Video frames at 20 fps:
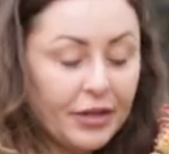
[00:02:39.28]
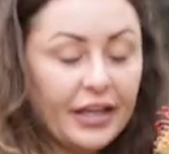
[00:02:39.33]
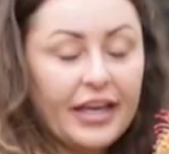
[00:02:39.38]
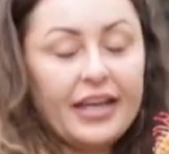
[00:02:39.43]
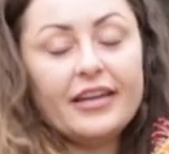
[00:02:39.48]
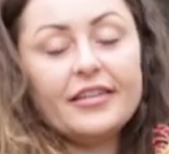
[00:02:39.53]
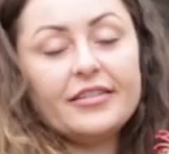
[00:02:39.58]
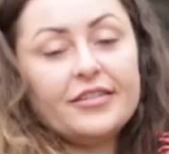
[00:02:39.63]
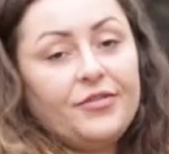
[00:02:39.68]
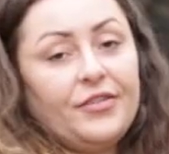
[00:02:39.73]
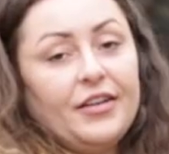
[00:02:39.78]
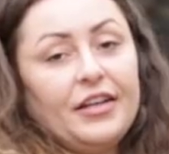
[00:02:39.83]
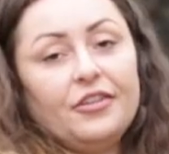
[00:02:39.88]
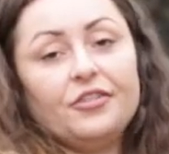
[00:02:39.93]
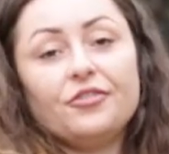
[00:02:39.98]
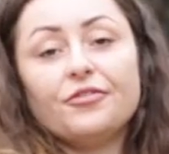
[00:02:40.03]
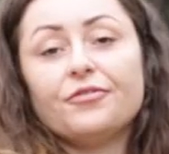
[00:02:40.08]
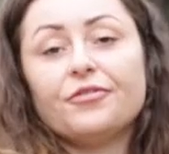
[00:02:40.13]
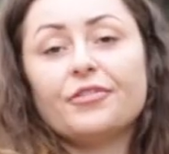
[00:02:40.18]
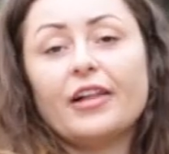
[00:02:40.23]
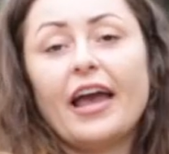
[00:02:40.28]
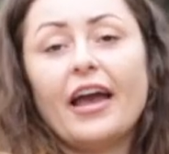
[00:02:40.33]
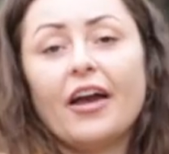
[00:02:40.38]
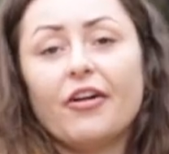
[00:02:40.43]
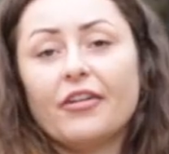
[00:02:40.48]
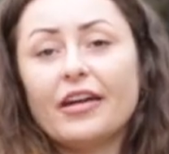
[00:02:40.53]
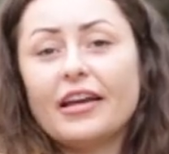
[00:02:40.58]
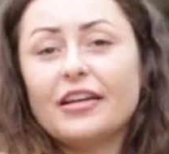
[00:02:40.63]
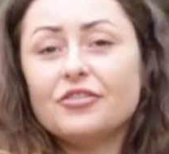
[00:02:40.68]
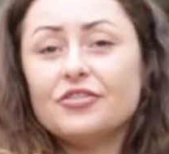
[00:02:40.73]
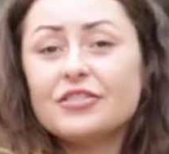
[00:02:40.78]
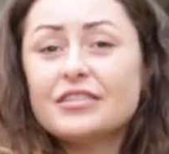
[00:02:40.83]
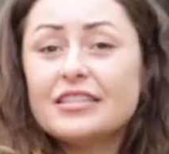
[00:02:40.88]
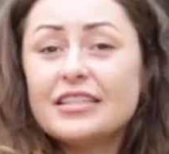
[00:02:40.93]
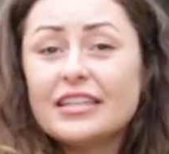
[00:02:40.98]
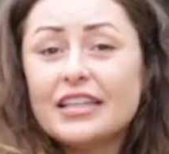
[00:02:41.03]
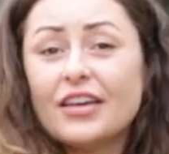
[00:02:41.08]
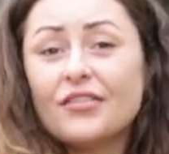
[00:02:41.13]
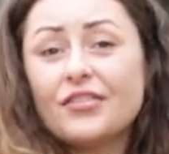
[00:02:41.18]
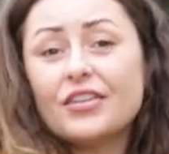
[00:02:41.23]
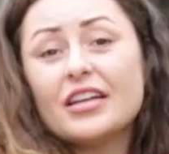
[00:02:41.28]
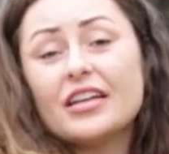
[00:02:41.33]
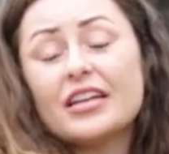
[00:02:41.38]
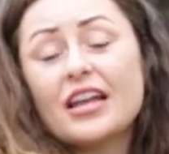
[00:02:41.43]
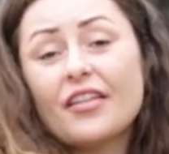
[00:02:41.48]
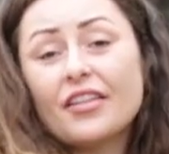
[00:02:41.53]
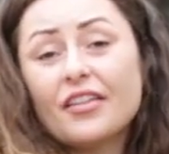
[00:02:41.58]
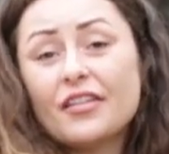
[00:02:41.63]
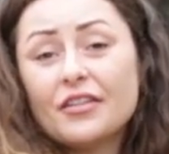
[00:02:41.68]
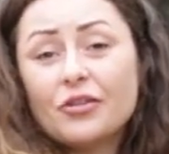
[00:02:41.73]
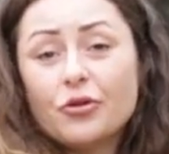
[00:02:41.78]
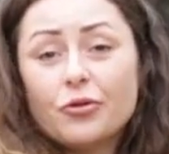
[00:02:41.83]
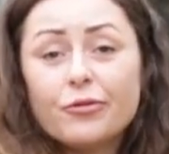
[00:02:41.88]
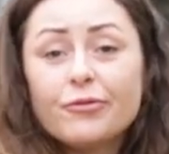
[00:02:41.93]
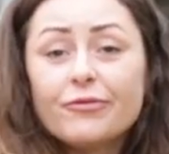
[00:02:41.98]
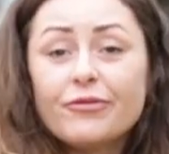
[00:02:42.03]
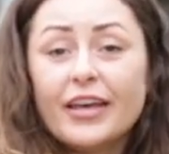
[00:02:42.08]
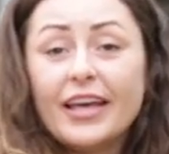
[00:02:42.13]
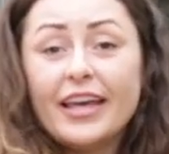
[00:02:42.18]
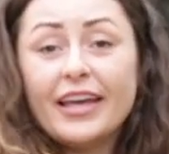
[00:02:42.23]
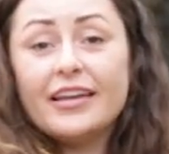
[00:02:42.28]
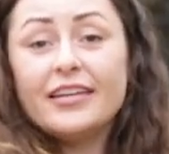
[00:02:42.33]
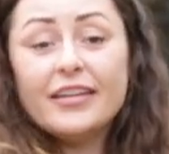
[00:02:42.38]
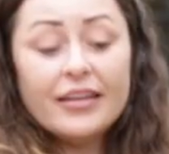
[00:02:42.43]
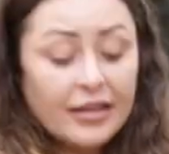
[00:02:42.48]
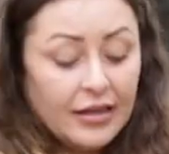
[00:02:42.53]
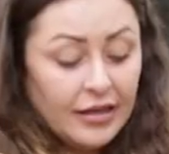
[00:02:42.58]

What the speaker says: plant has finished flowering, just to give it another little feed.